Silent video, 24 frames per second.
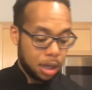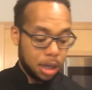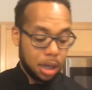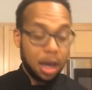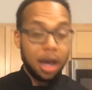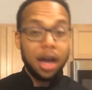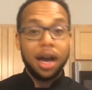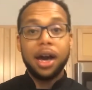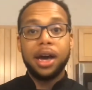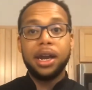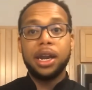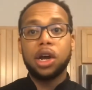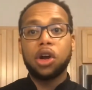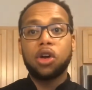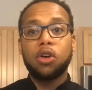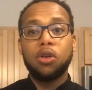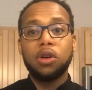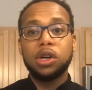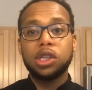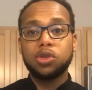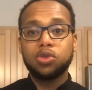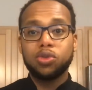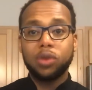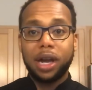And of course,
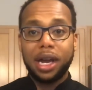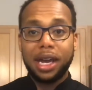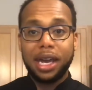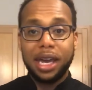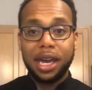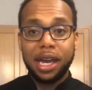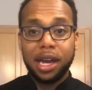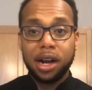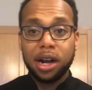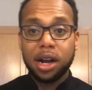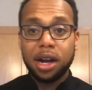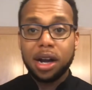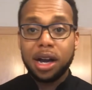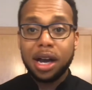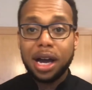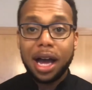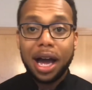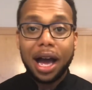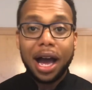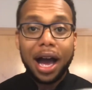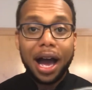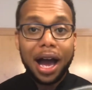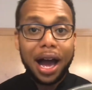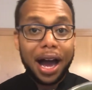right here,
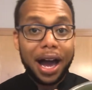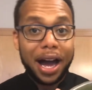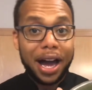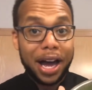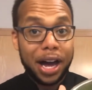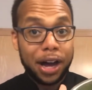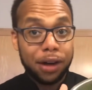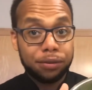I have